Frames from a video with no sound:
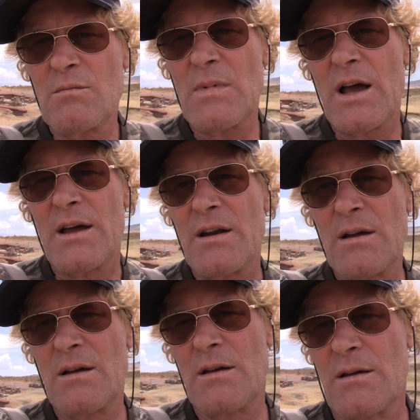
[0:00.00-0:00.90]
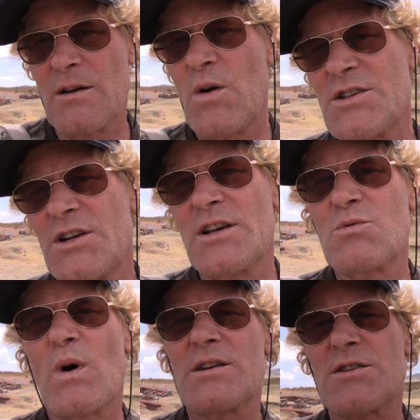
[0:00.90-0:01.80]
And the question
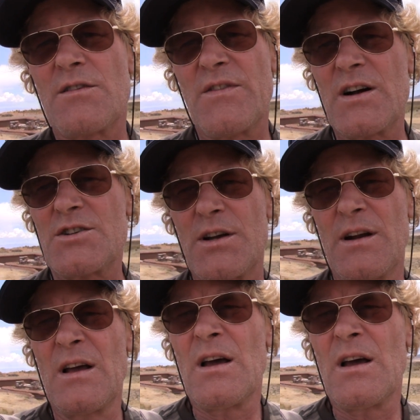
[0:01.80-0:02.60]
is, what is their function?